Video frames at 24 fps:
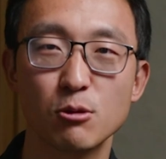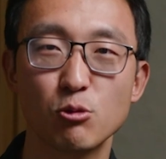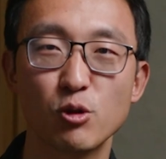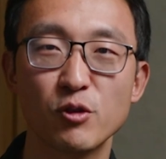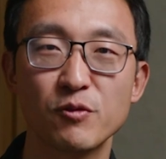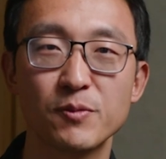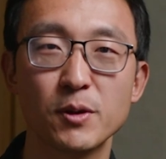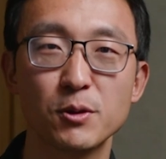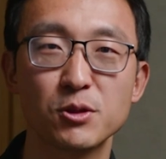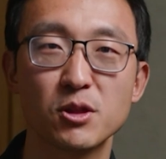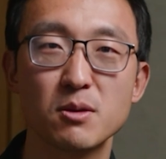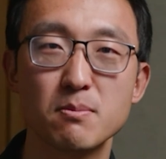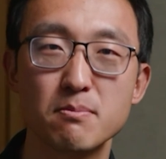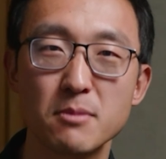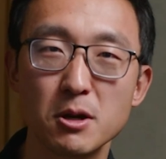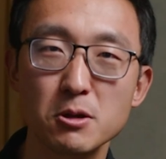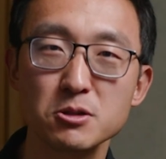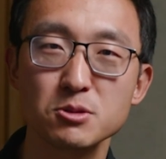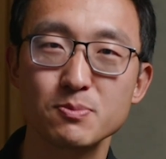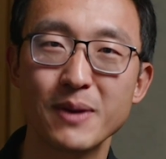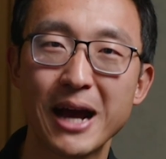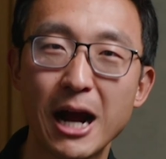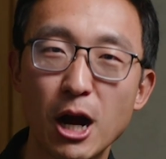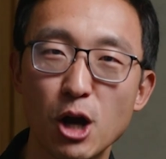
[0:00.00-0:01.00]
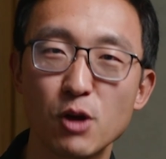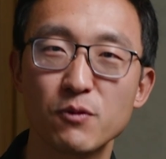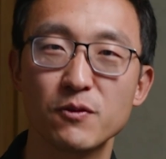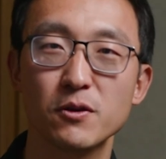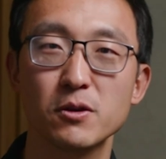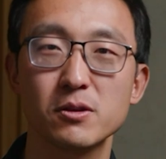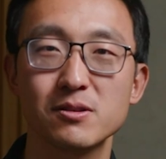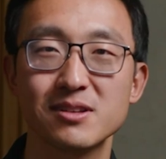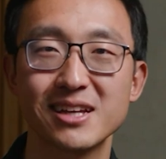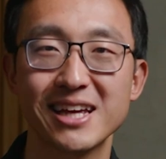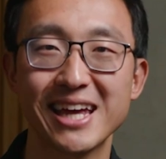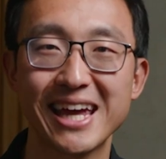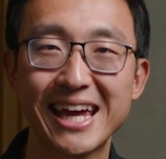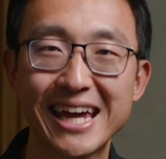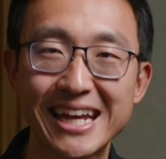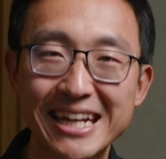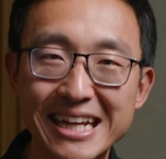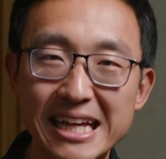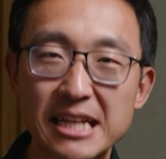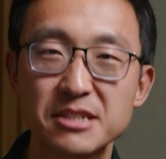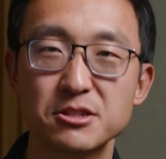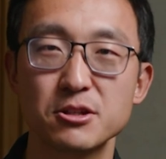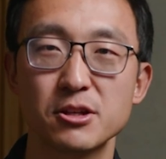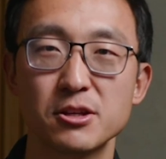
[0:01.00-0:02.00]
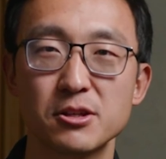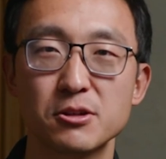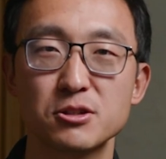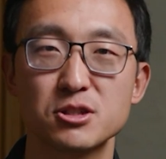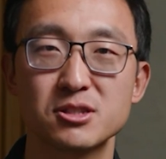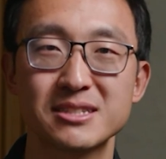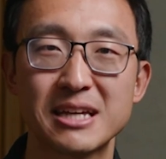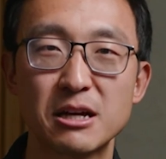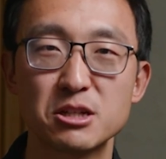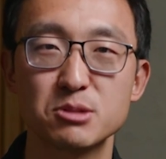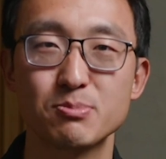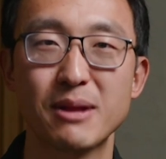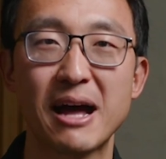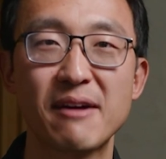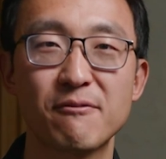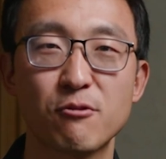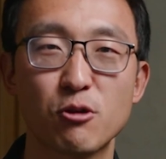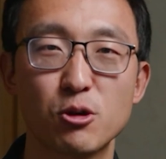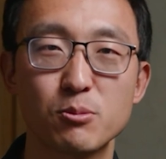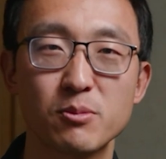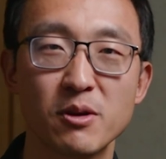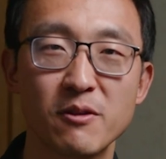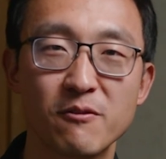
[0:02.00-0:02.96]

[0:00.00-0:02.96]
we've built the most powerful and easy-to-use sales platform